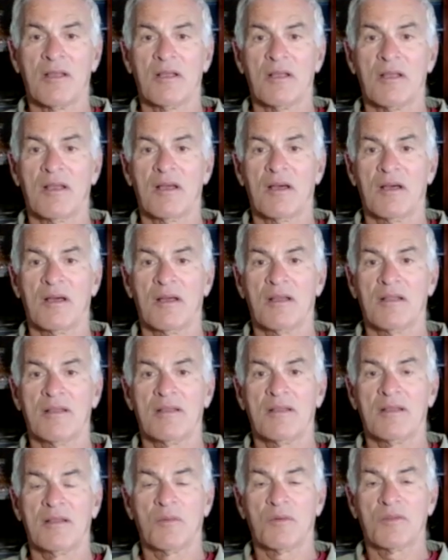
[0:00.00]

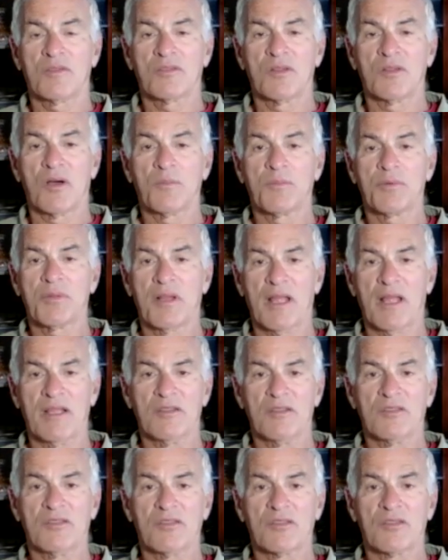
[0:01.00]
There was no
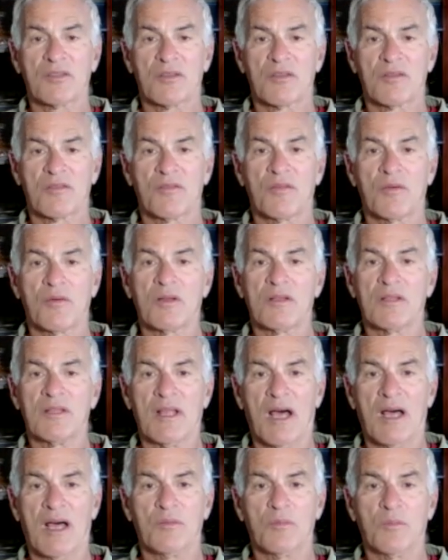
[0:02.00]
place for
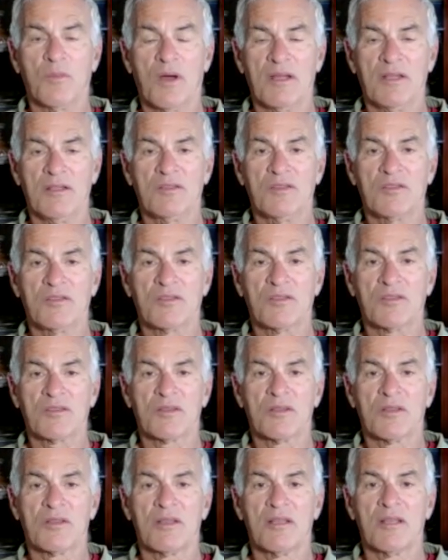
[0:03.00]

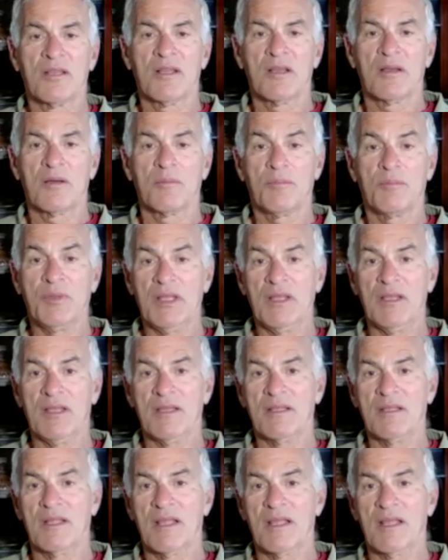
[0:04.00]
non-whites, be it